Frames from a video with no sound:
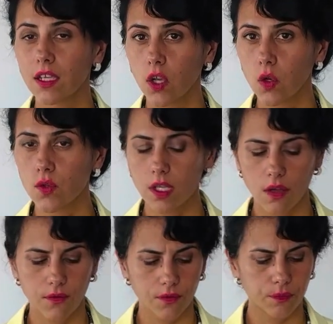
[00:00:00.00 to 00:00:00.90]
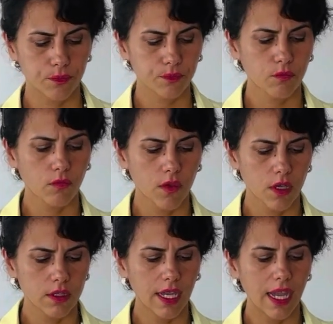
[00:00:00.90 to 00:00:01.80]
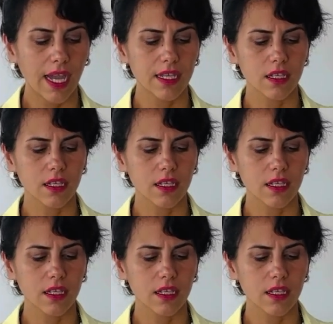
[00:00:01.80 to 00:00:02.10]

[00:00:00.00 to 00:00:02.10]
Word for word: close off, that I